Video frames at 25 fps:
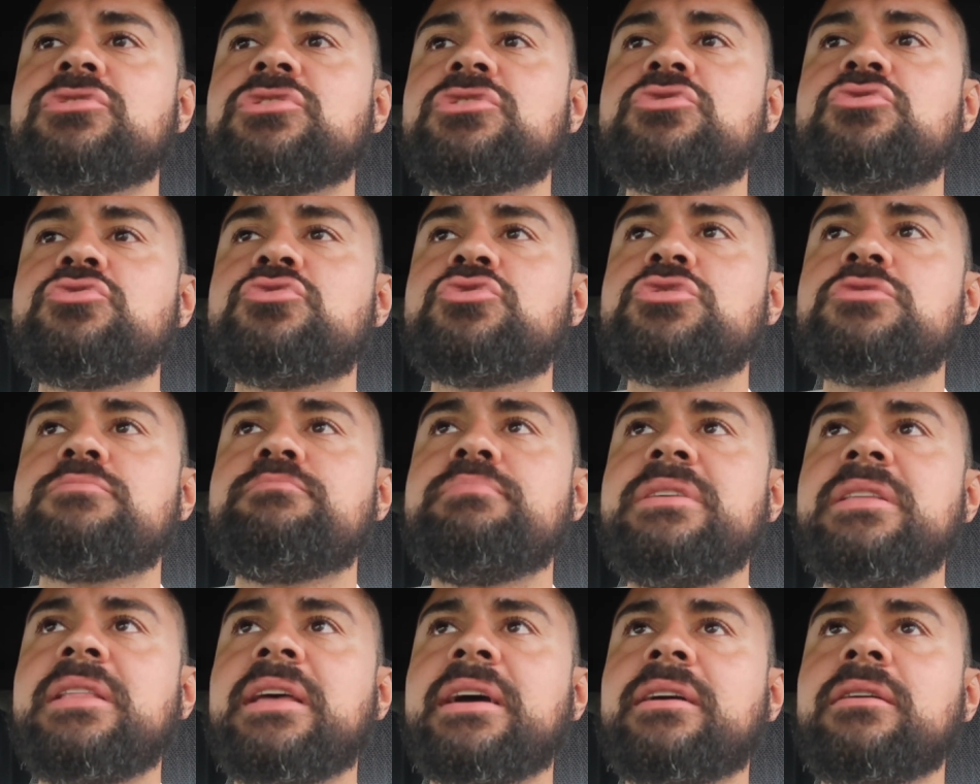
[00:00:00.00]
This will just
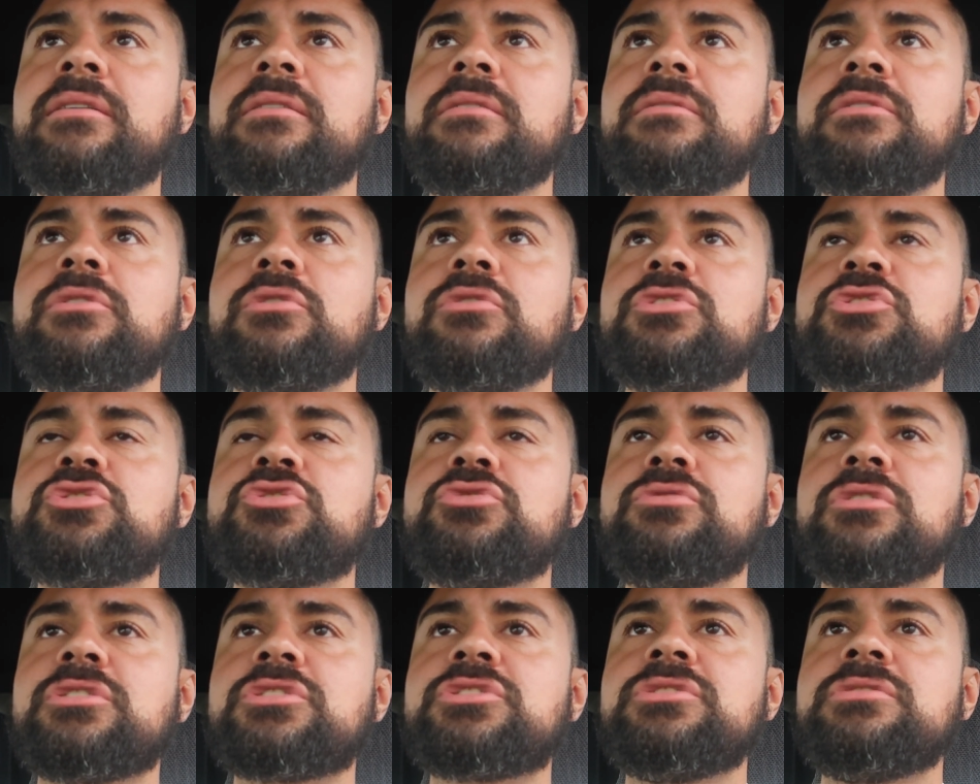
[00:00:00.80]
be like a little
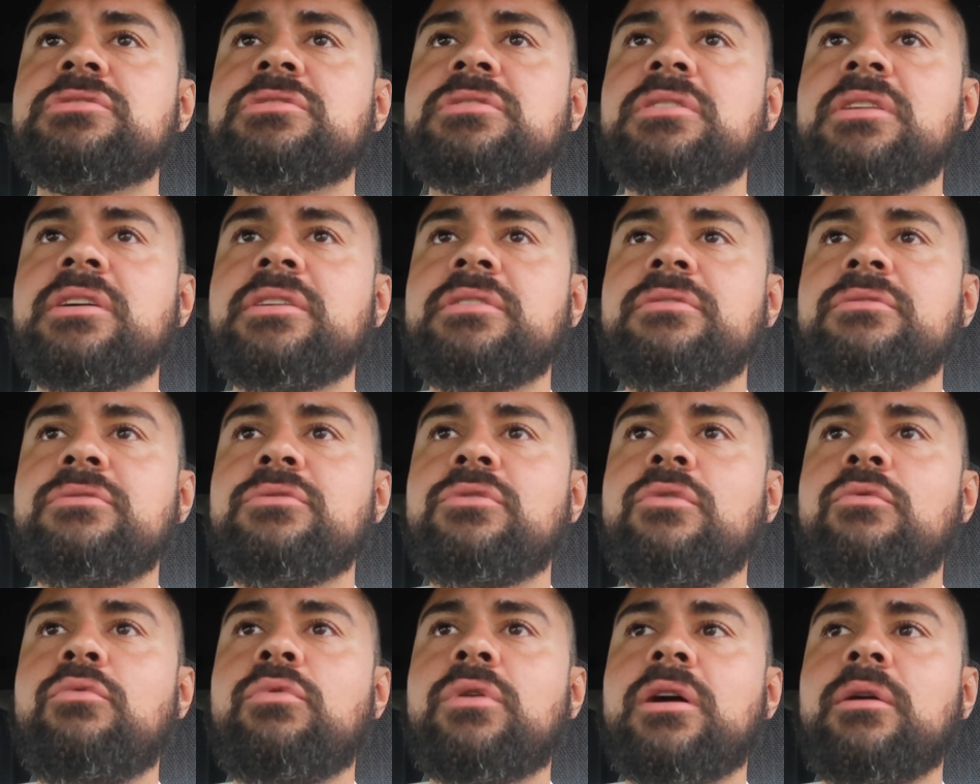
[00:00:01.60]
introduction to let you
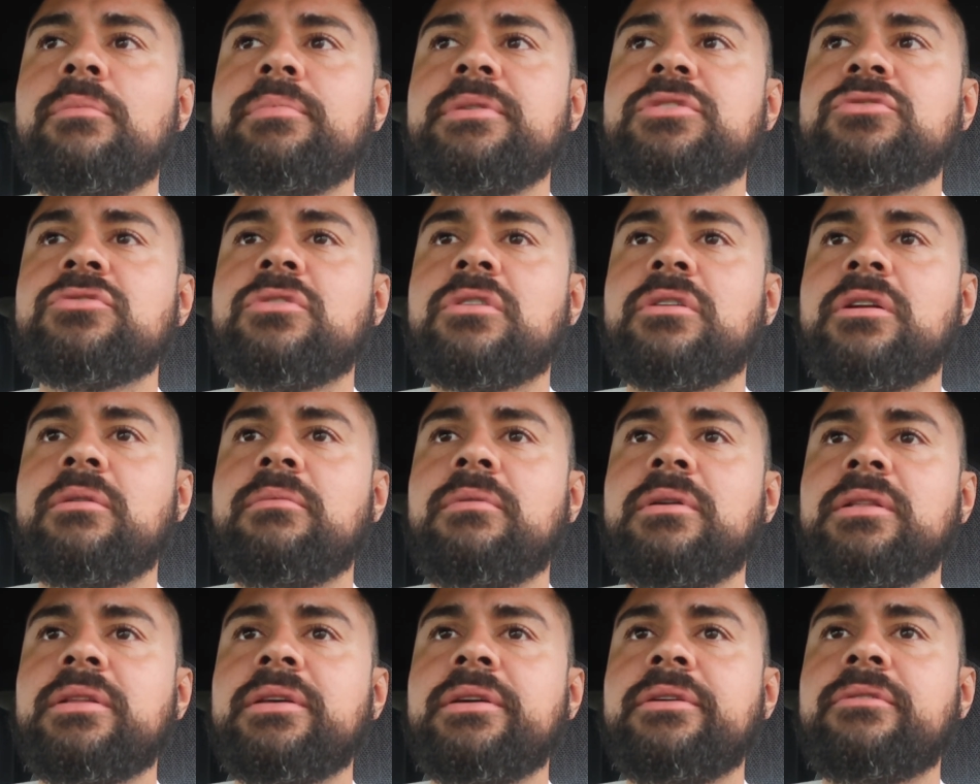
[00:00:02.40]
know of what I'll be talking
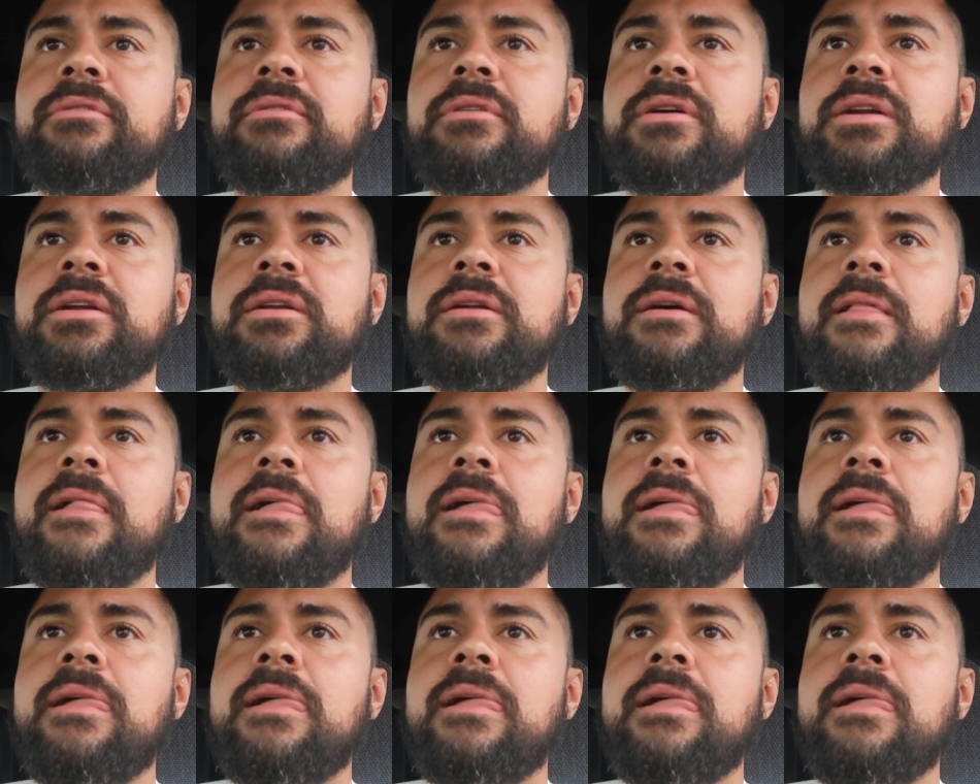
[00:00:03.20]
about later on.